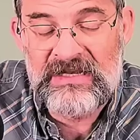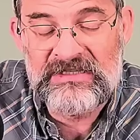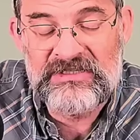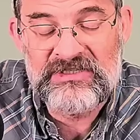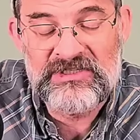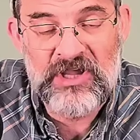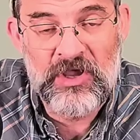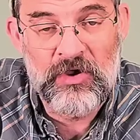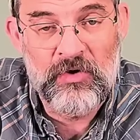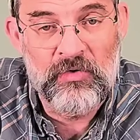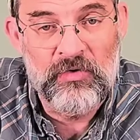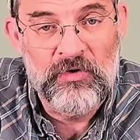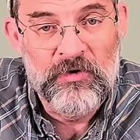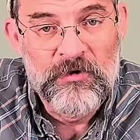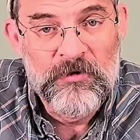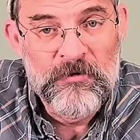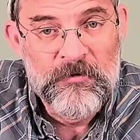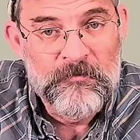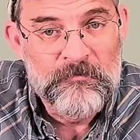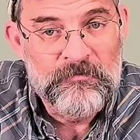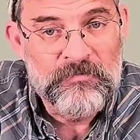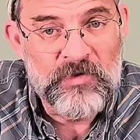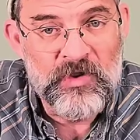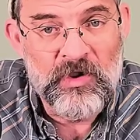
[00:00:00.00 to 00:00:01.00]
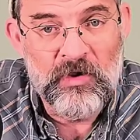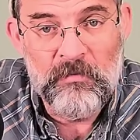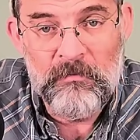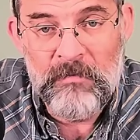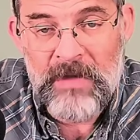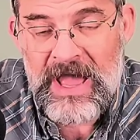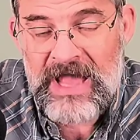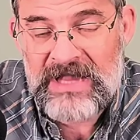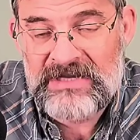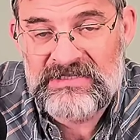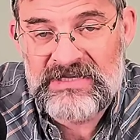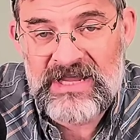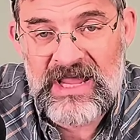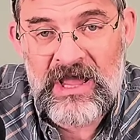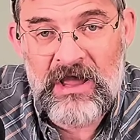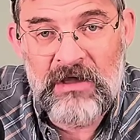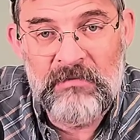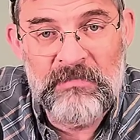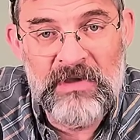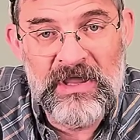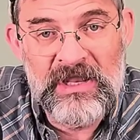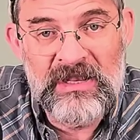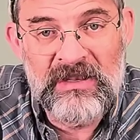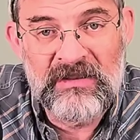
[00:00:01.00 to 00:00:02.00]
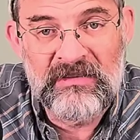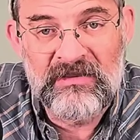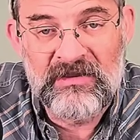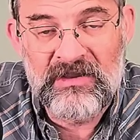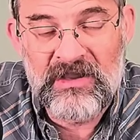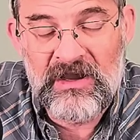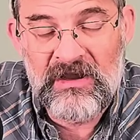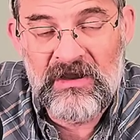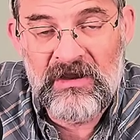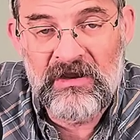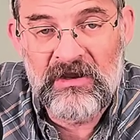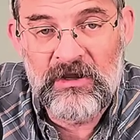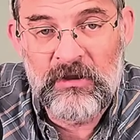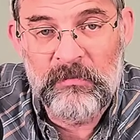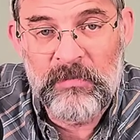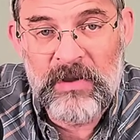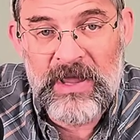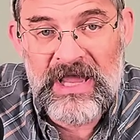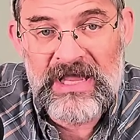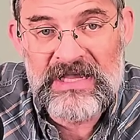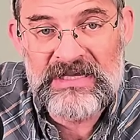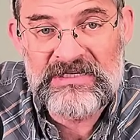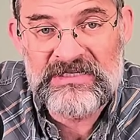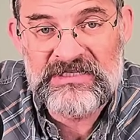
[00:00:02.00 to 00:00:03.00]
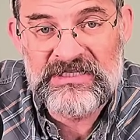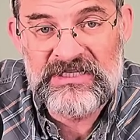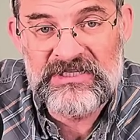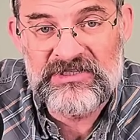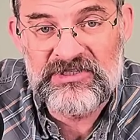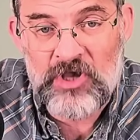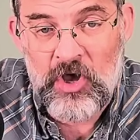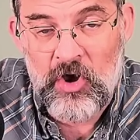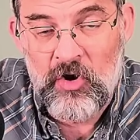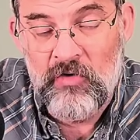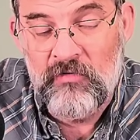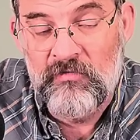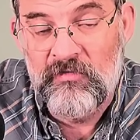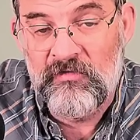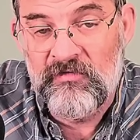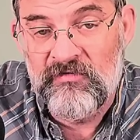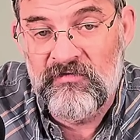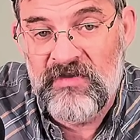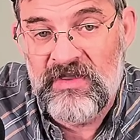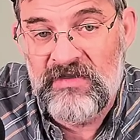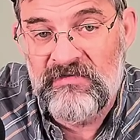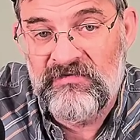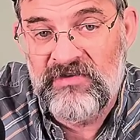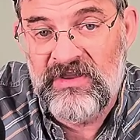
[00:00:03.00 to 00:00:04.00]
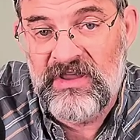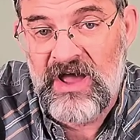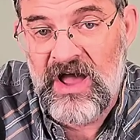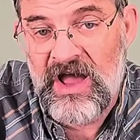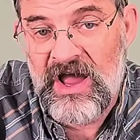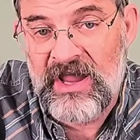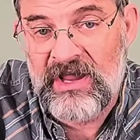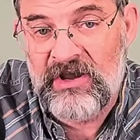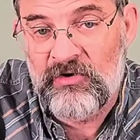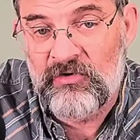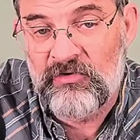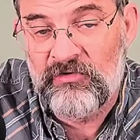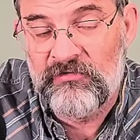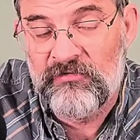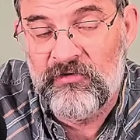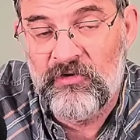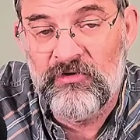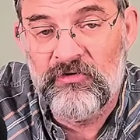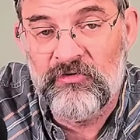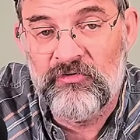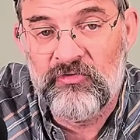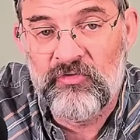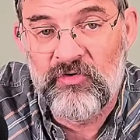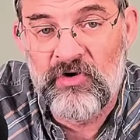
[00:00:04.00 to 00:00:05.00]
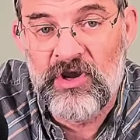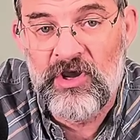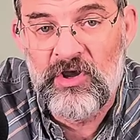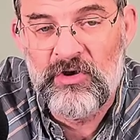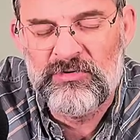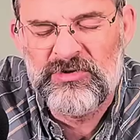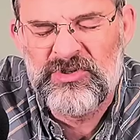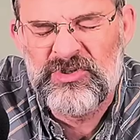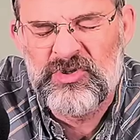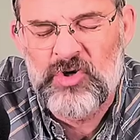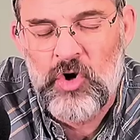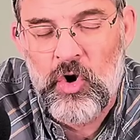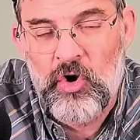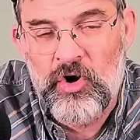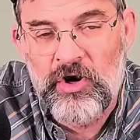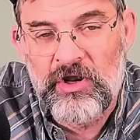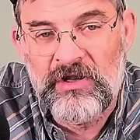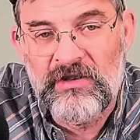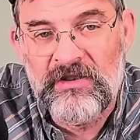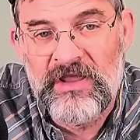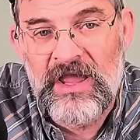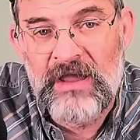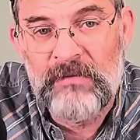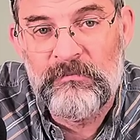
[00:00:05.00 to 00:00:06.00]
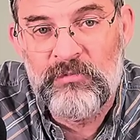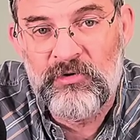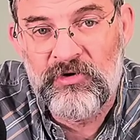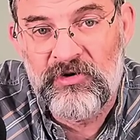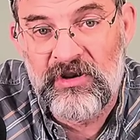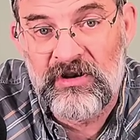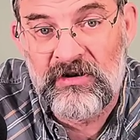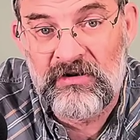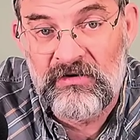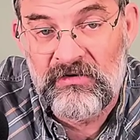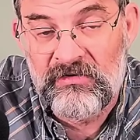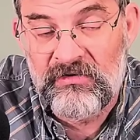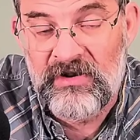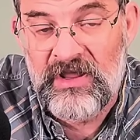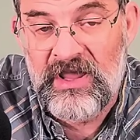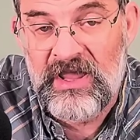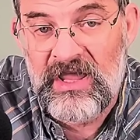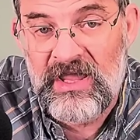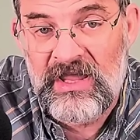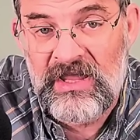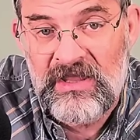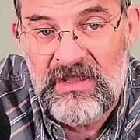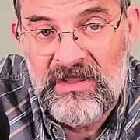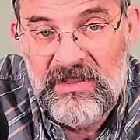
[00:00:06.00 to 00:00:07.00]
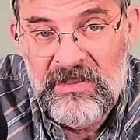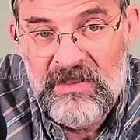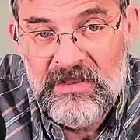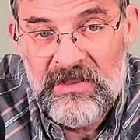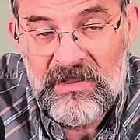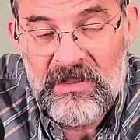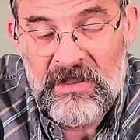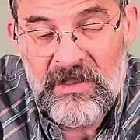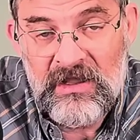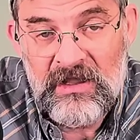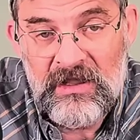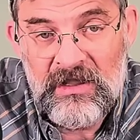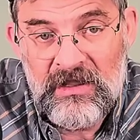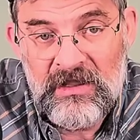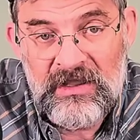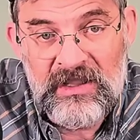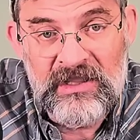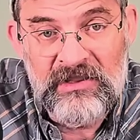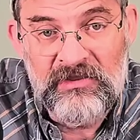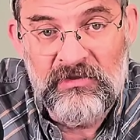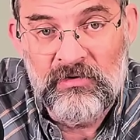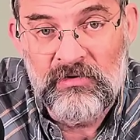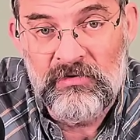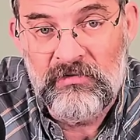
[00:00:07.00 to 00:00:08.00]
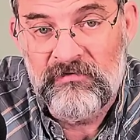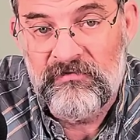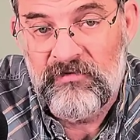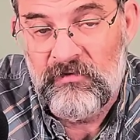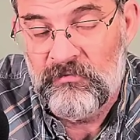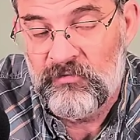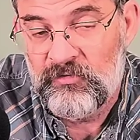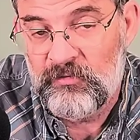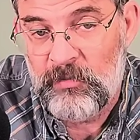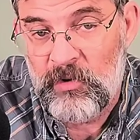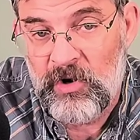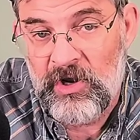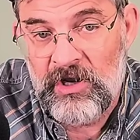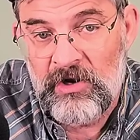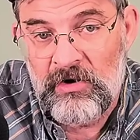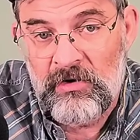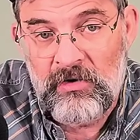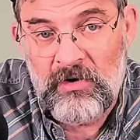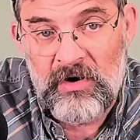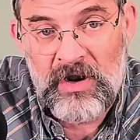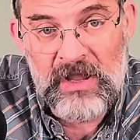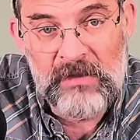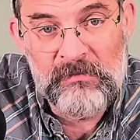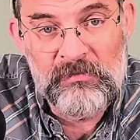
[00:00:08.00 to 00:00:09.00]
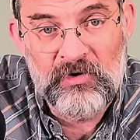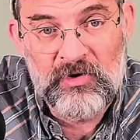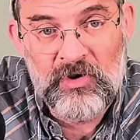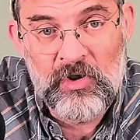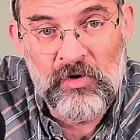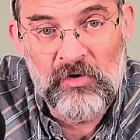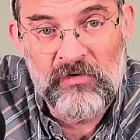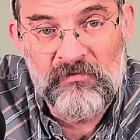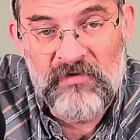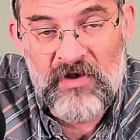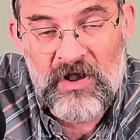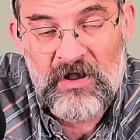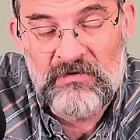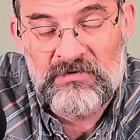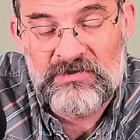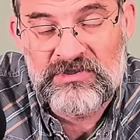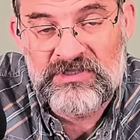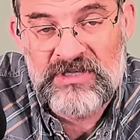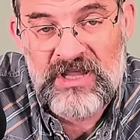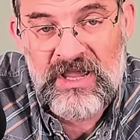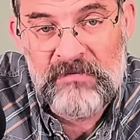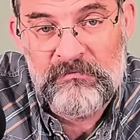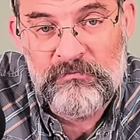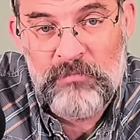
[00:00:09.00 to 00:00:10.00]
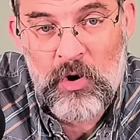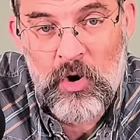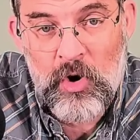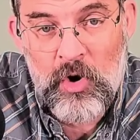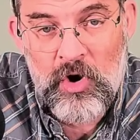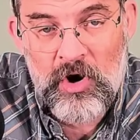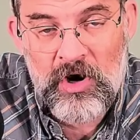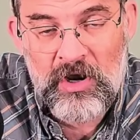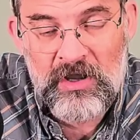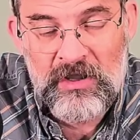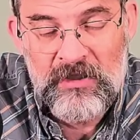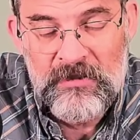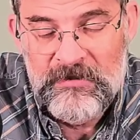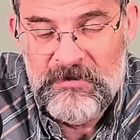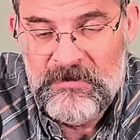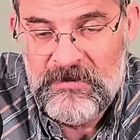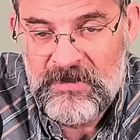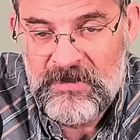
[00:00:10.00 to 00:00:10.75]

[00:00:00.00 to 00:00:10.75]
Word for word: And so, you know, maxed out meaning the carrying capacity is over 50 hikers for the trail starting that particular day, either from Springer or Amicalola Falls State Park.